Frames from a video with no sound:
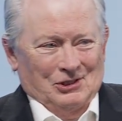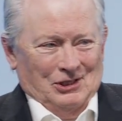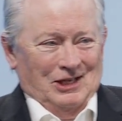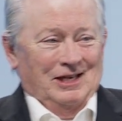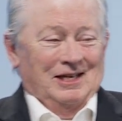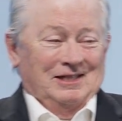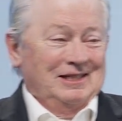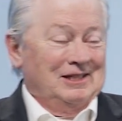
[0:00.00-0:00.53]

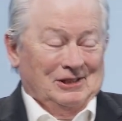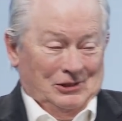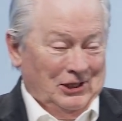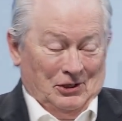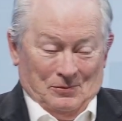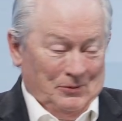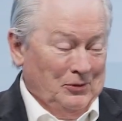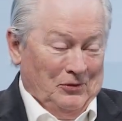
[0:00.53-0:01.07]
It is actually,
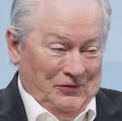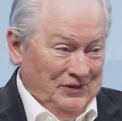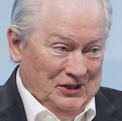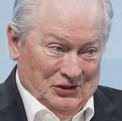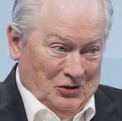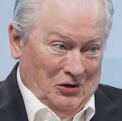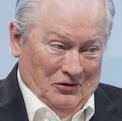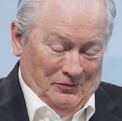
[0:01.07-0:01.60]
dextromethorphan
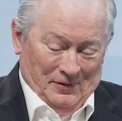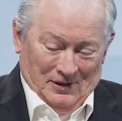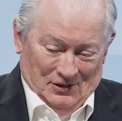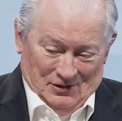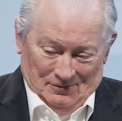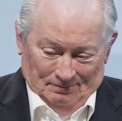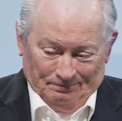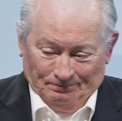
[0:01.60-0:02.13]
is cough
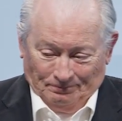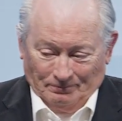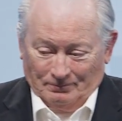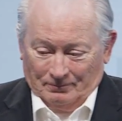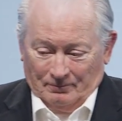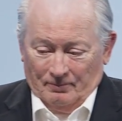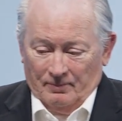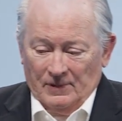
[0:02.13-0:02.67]
medicine.
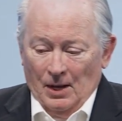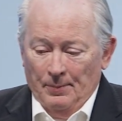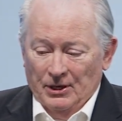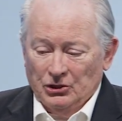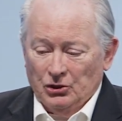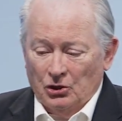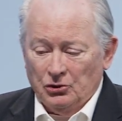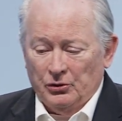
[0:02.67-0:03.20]
But
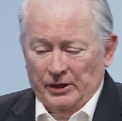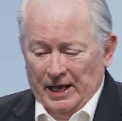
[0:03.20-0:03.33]
it's also